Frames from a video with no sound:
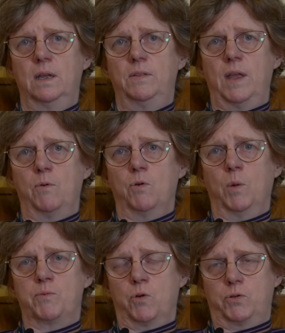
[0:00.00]
they were all
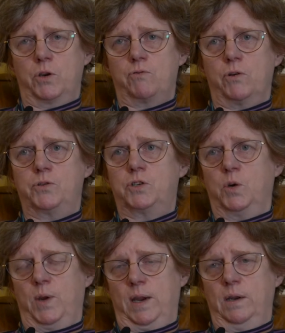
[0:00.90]
brought across
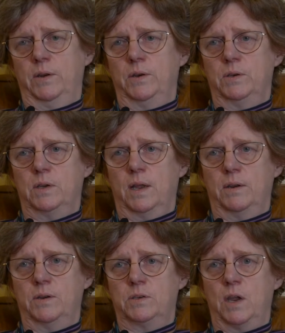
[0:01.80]
to England
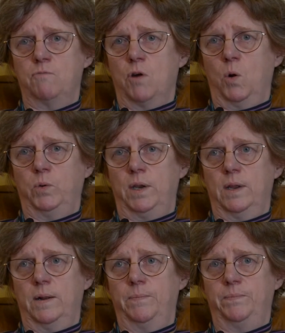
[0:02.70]
and enrolled in
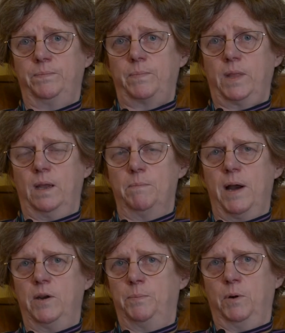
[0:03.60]
a, a
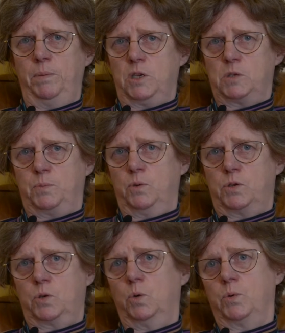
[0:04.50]
minor public
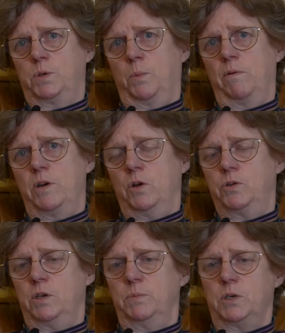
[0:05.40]
school somewhere in
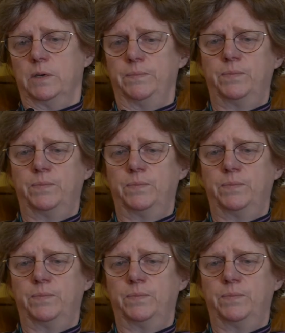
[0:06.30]
Nottinghamshire.